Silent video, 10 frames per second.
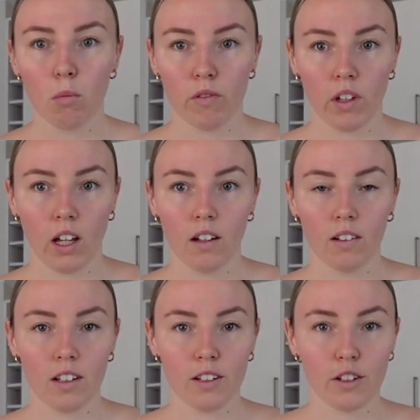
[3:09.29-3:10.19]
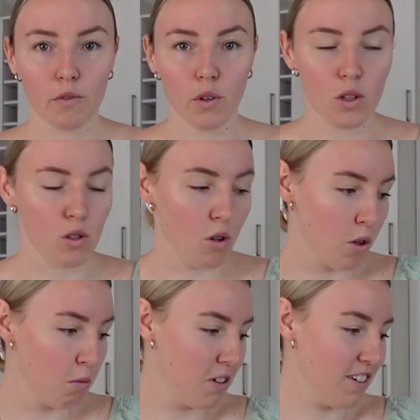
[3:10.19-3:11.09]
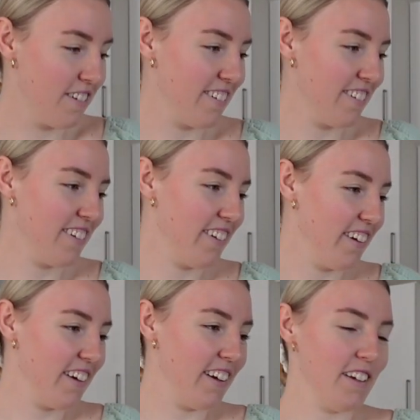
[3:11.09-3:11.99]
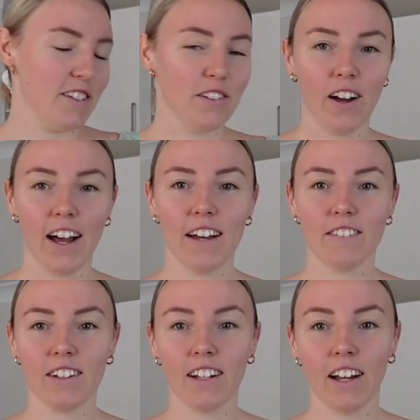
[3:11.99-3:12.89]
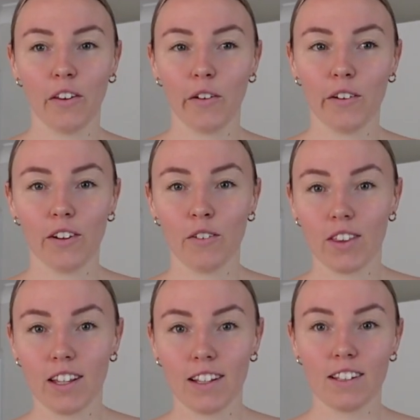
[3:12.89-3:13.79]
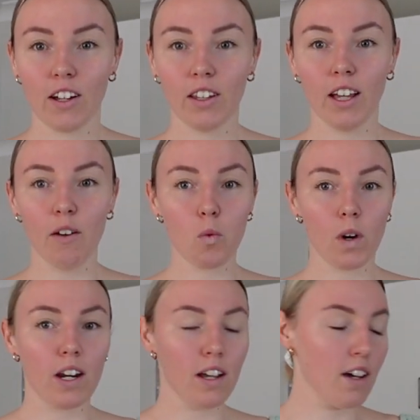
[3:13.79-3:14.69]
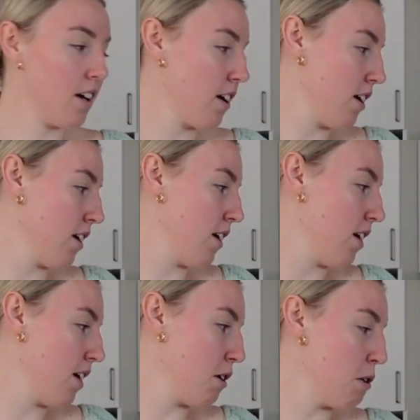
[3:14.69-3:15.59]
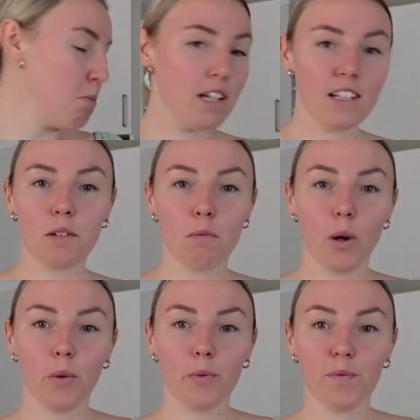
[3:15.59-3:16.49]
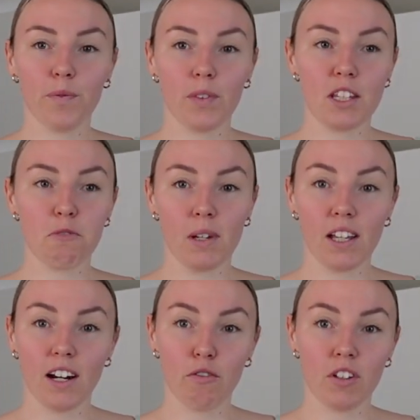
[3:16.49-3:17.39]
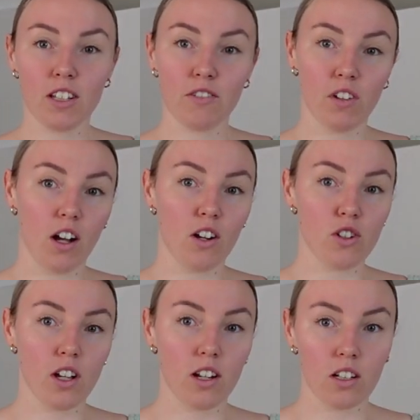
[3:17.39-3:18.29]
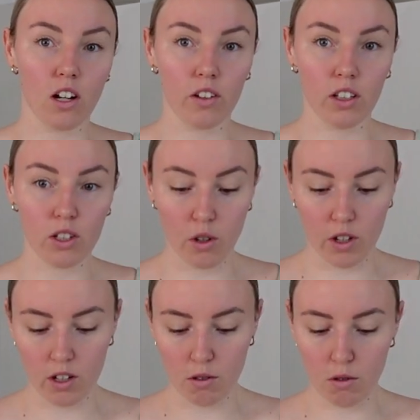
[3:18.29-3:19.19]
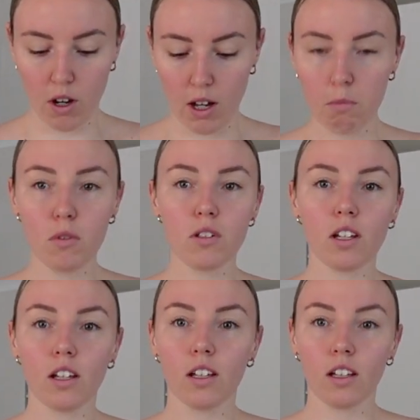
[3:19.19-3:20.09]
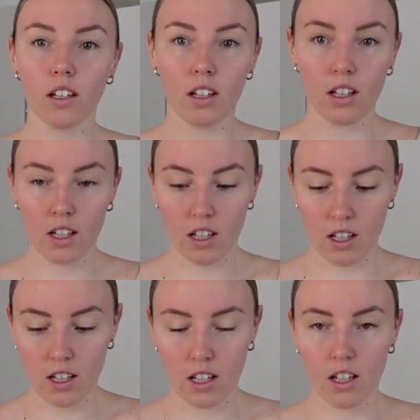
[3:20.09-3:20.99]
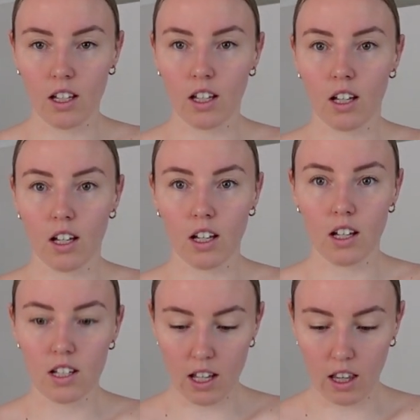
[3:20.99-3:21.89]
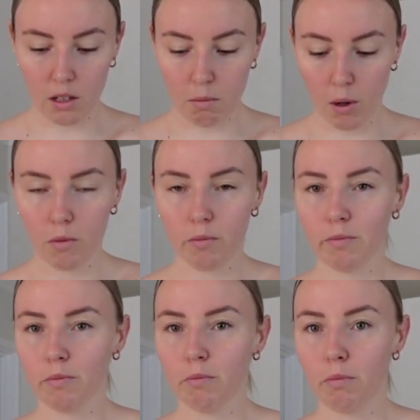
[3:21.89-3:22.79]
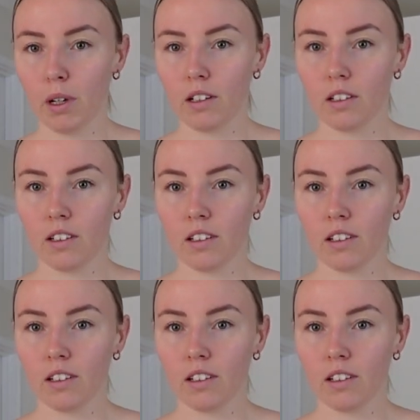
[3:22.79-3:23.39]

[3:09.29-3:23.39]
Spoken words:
moving out into your first home is not having a lot of things. I only have one mixing bowl that's big enough for this focaccia and it's currently dirty. So I'm using a salad bowl, but